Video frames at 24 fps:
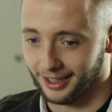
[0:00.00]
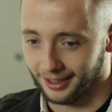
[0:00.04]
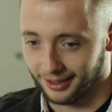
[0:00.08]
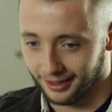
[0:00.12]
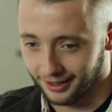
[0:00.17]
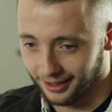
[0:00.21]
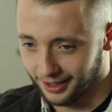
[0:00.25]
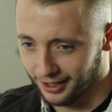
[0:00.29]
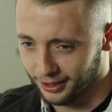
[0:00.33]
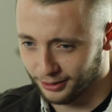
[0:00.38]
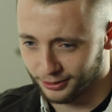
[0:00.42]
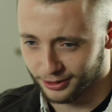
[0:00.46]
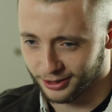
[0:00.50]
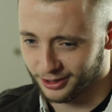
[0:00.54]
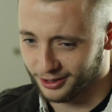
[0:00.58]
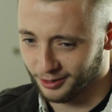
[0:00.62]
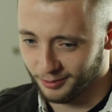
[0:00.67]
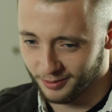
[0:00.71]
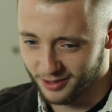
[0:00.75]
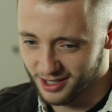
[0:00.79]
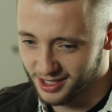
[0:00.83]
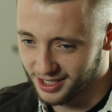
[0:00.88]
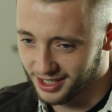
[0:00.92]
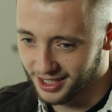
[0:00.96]
And I was like
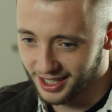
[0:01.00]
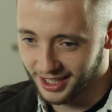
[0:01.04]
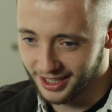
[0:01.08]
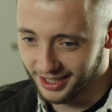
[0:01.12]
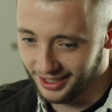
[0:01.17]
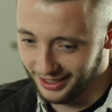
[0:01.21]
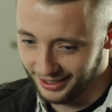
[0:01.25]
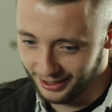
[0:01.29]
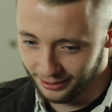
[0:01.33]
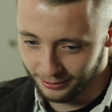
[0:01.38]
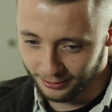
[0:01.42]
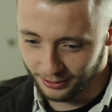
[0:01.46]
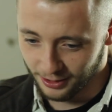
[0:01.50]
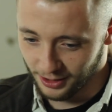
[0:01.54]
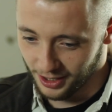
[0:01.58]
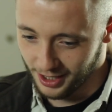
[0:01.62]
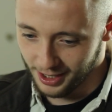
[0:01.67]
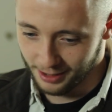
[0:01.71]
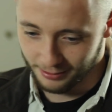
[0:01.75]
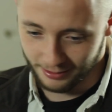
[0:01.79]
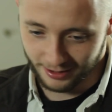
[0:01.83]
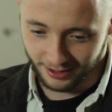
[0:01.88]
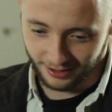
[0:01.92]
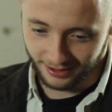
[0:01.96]
some skinny little
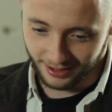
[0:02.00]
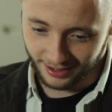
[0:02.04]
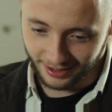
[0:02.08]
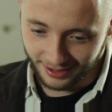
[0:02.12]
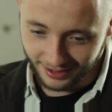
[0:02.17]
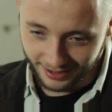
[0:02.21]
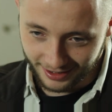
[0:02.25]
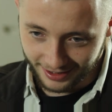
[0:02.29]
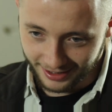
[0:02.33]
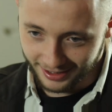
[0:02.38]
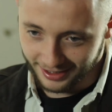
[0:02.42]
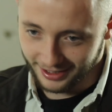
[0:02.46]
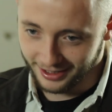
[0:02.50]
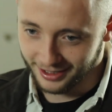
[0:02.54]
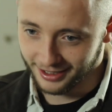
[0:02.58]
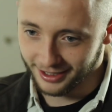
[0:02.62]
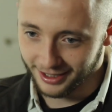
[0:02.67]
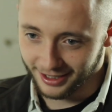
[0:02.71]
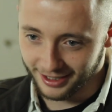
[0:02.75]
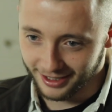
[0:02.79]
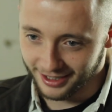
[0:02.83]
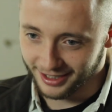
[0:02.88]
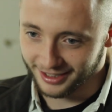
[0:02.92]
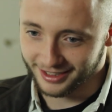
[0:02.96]
guy with like
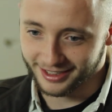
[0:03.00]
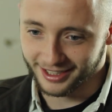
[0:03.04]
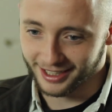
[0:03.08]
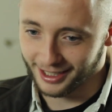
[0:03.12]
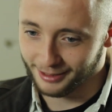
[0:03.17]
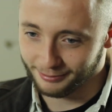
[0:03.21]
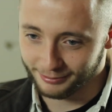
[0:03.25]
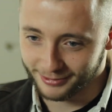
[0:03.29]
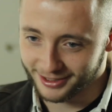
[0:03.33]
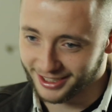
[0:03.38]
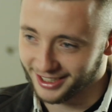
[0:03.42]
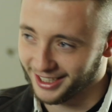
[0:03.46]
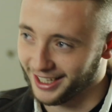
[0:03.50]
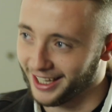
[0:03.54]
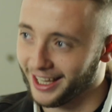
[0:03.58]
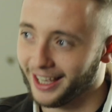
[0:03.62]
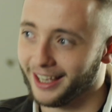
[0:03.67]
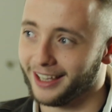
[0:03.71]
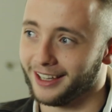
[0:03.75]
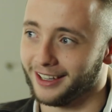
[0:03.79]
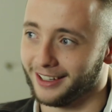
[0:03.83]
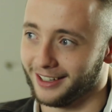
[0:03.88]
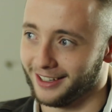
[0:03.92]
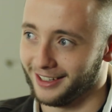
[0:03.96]
attempt at
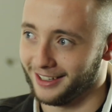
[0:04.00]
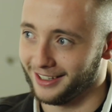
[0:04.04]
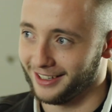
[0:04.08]
hair.